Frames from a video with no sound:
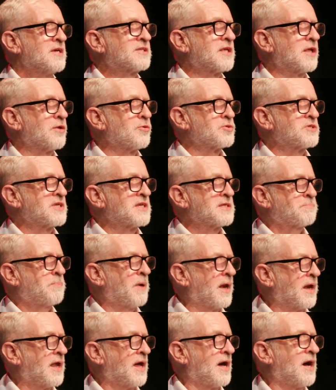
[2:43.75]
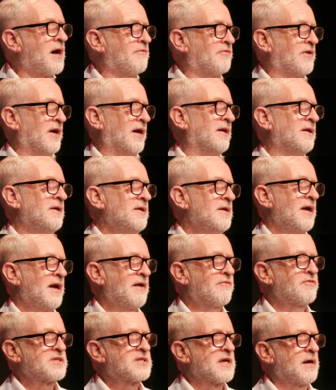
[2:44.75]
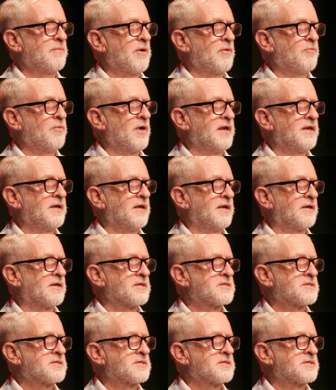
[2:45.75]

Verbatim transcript: So there was this palaver every time I went in.